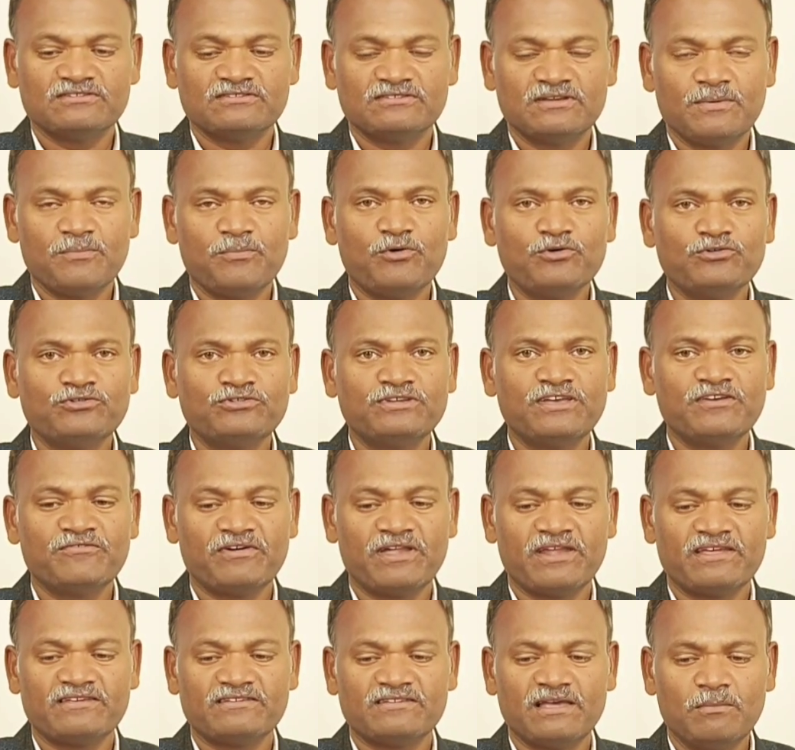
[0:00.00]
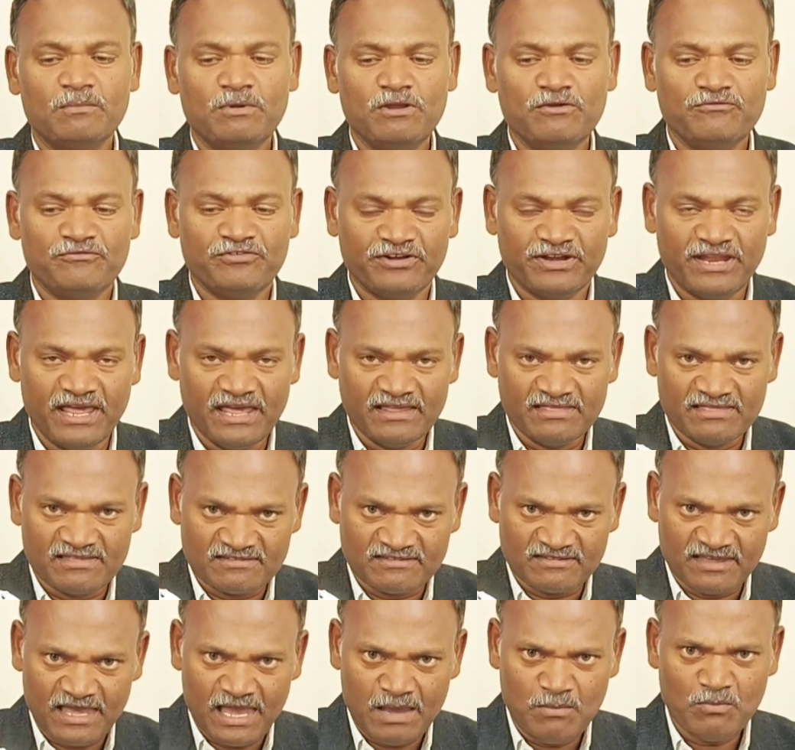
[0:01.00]
Suppose say for example, if you take the
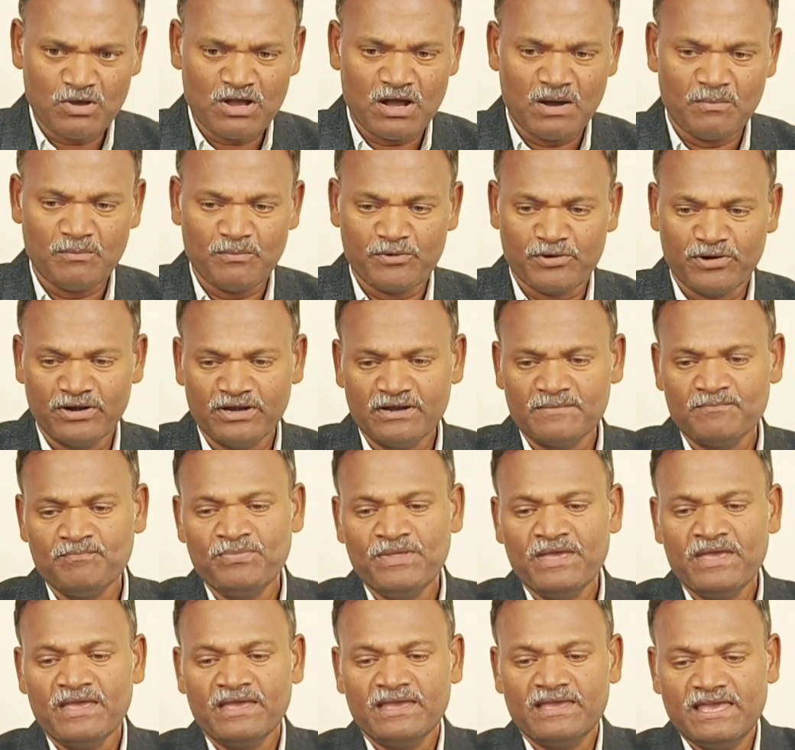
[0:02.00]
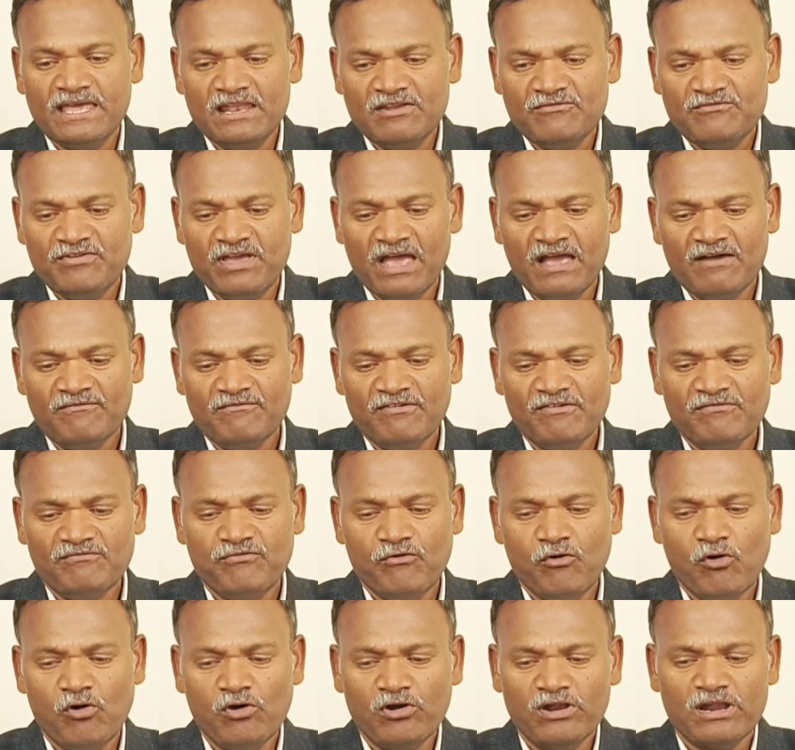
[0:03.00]
same component, here we have a
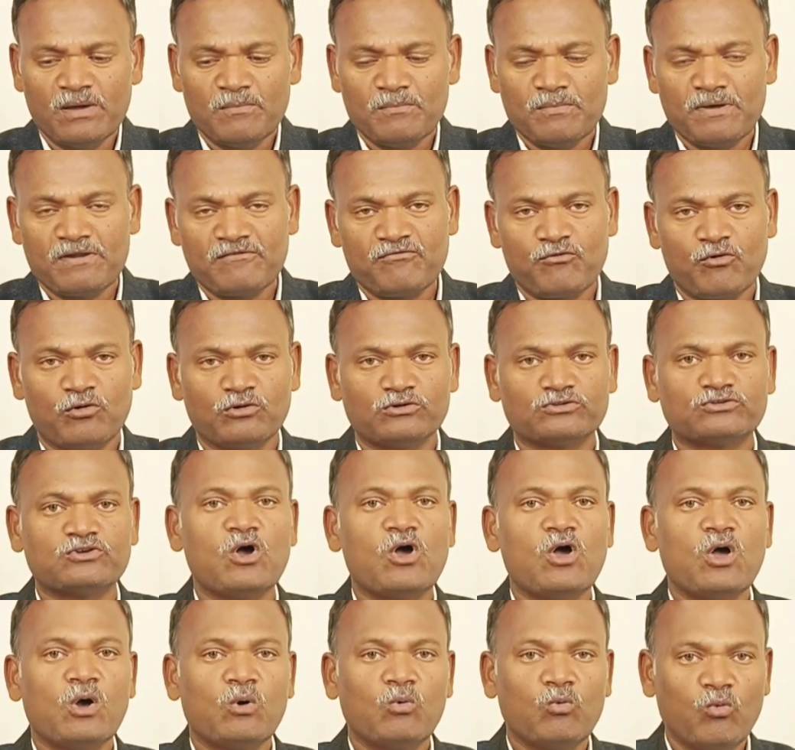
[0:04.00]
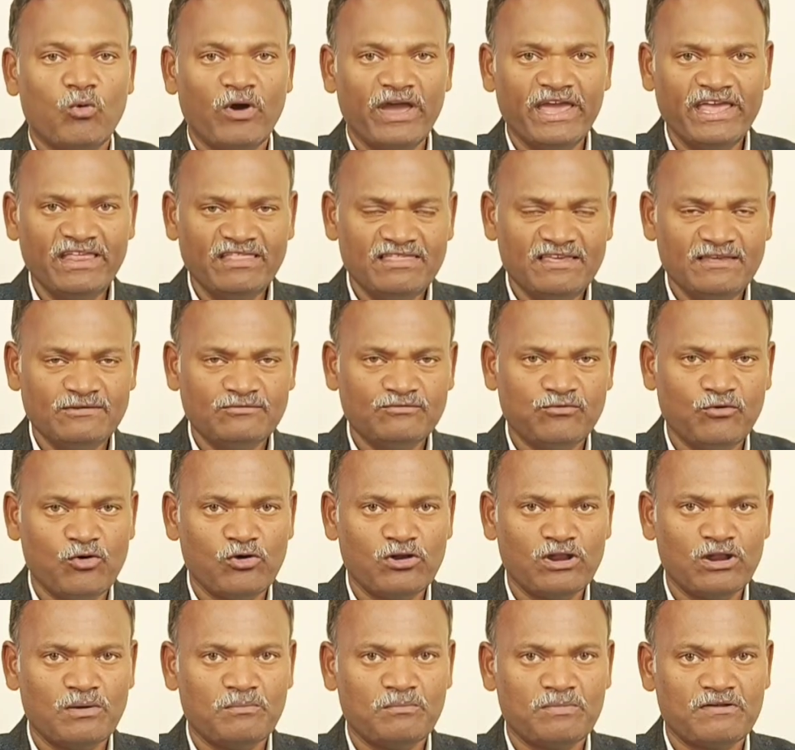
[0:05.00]
4 number of holes. Why these
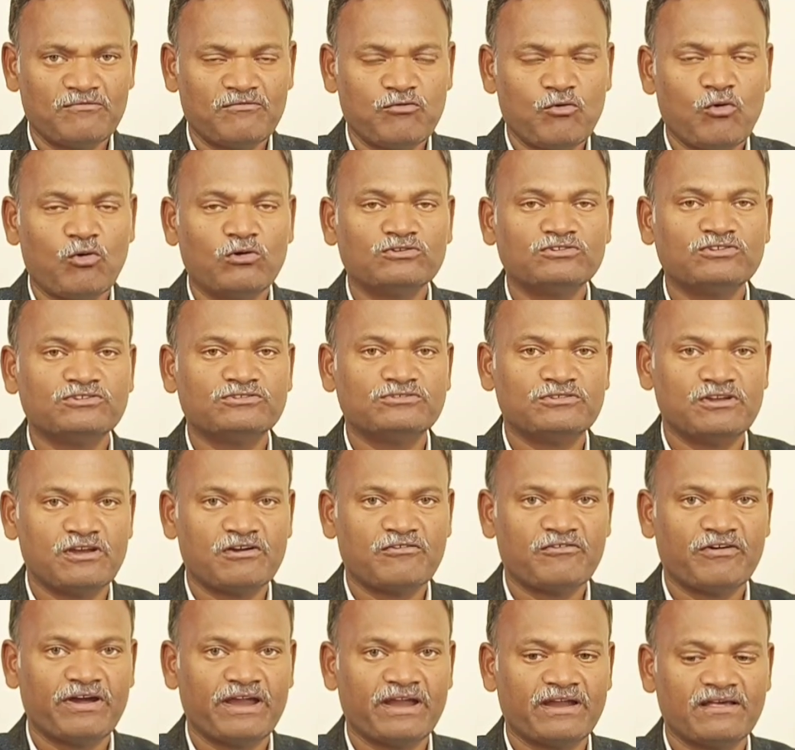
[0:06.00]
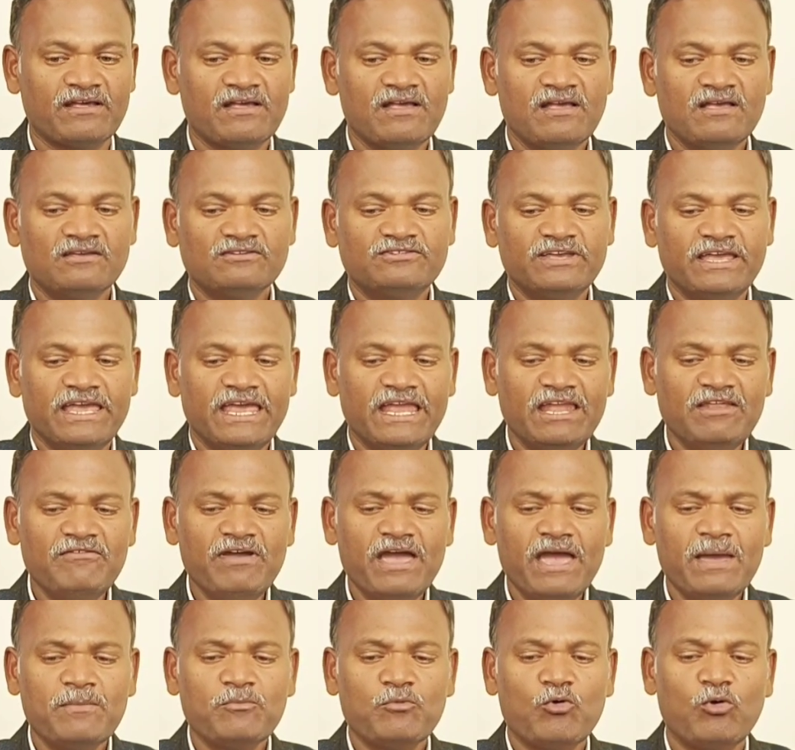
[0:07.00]
4 number of holes is required? So anyway
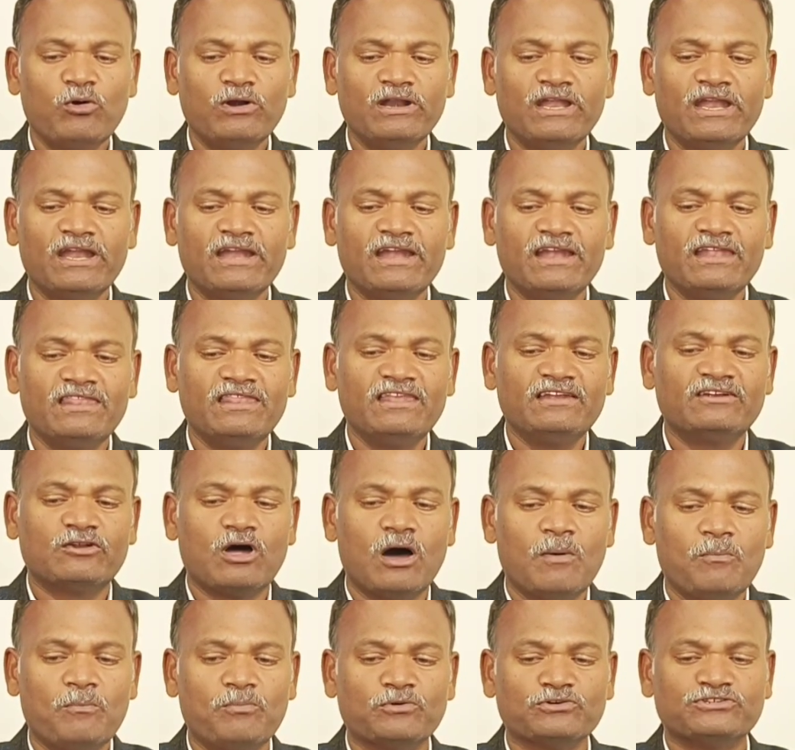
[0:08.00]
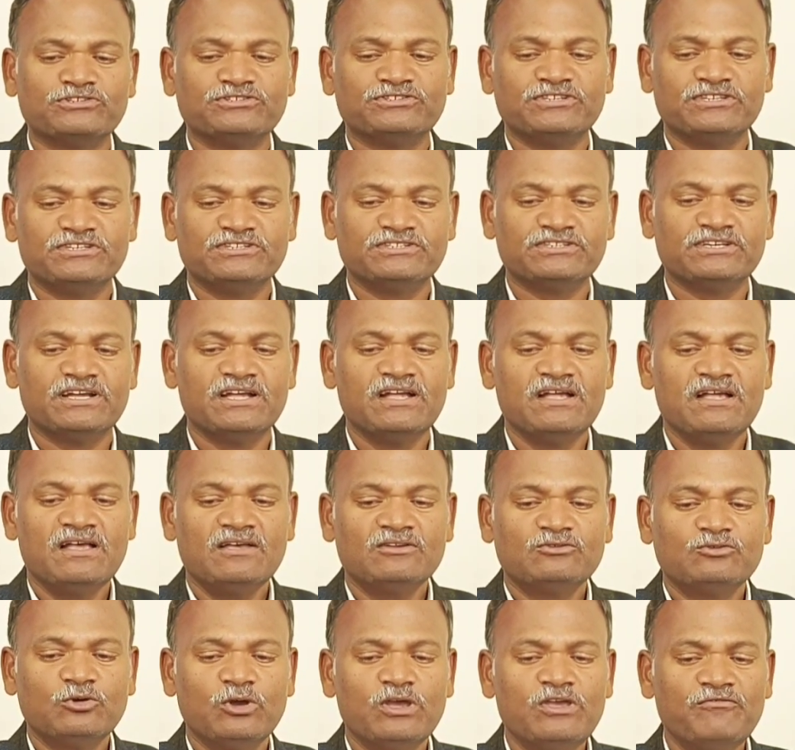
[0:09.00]
I am holding in the top positions.
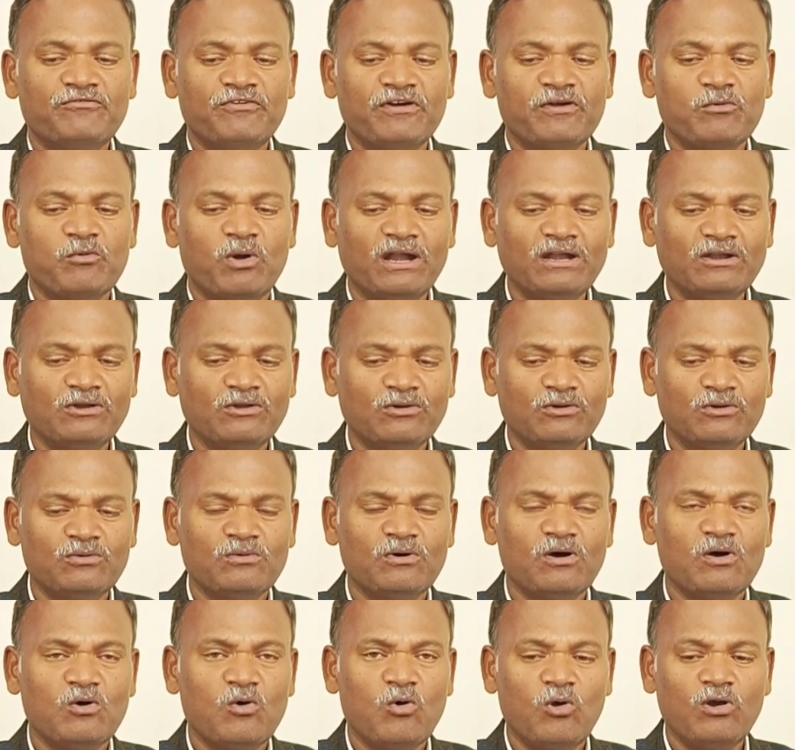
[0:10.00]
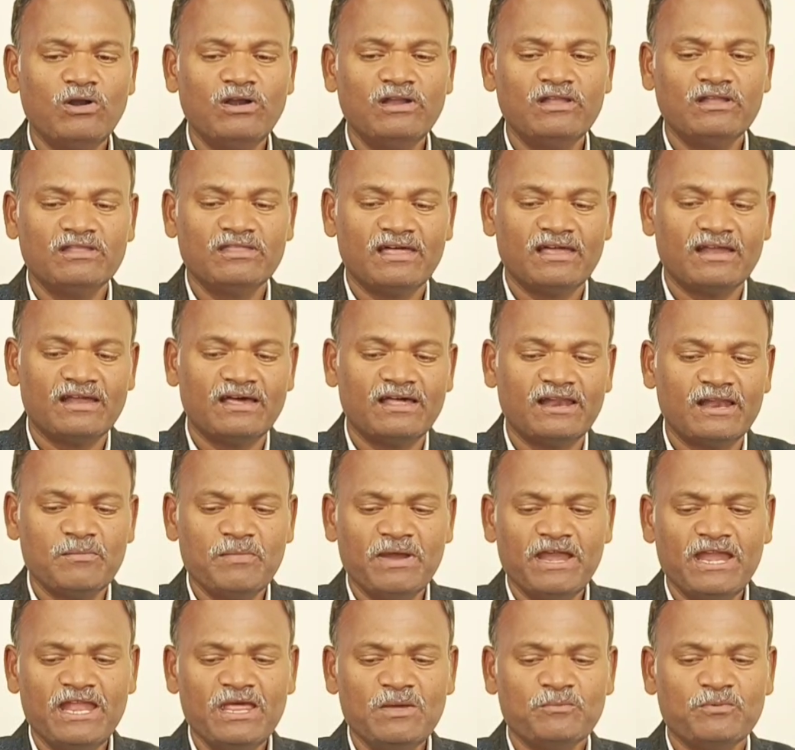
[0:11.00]
So if I want to hold the
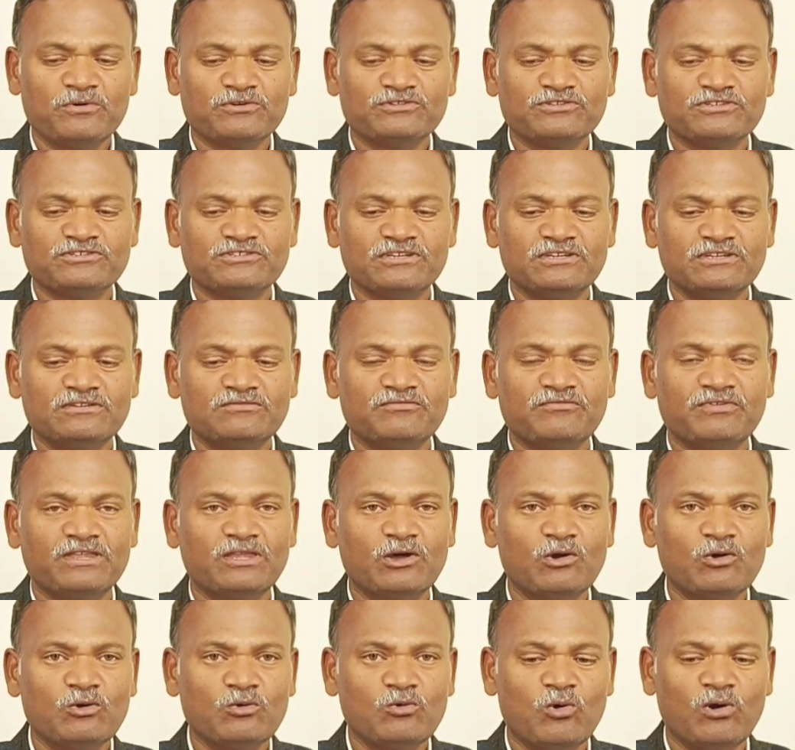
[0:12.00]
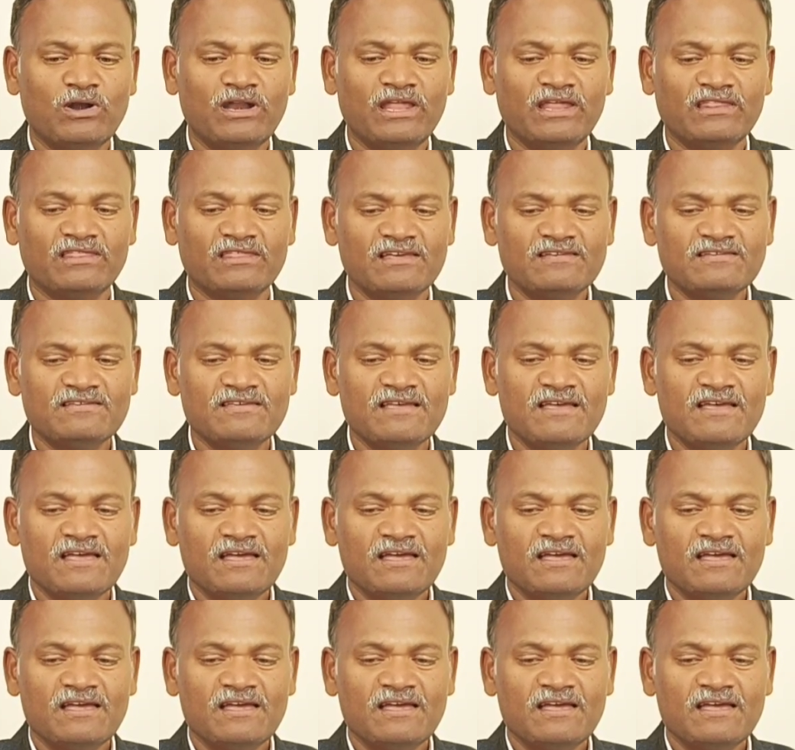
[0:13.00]
remaining positions without holding this,